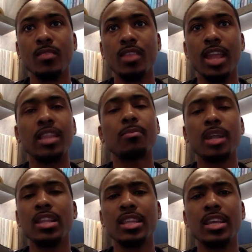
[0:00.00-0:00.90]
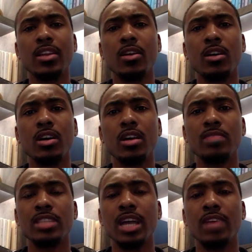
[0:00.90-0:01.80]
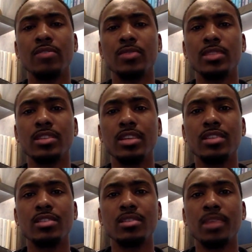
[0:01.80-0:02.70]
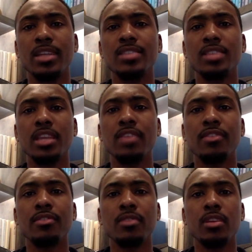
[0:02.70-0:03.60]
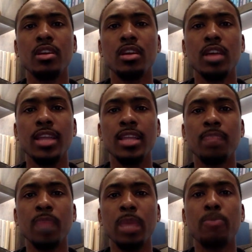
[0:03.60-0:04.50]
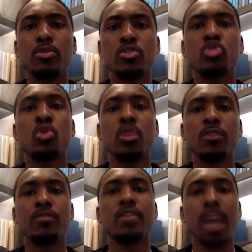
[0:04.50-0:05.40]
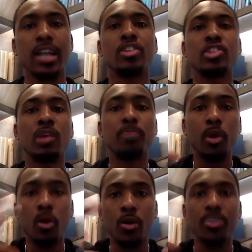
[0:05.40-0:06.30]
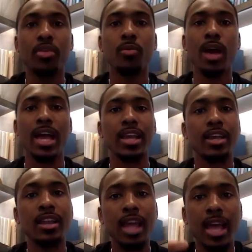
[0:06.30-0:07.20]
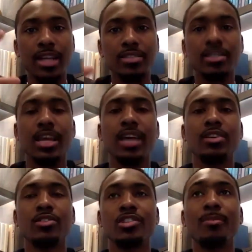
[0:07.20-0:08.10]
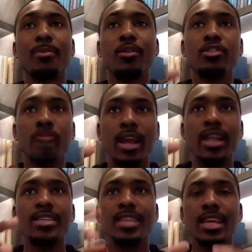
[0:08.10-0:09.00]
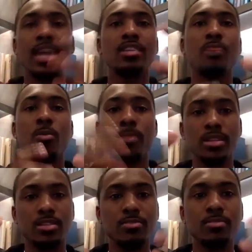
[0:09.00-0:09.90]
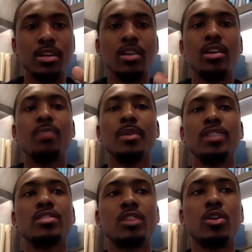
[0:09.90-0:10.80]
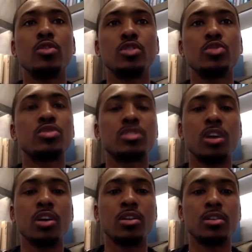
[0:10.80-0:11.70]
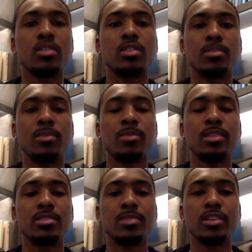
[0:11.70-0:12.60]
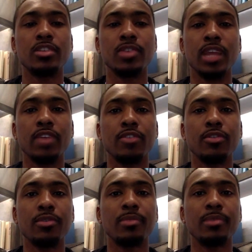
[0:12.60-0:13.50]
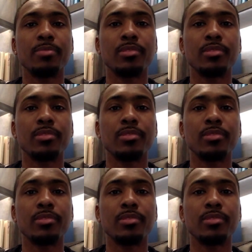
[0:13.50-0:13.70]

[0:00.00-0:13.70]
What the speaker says: But I think it all comes down once again to somebody seeing you, and then people sort of kind of jump on the wagon or jump on the train as it gains momentum. But it's those who start the momentum of the train who you remember.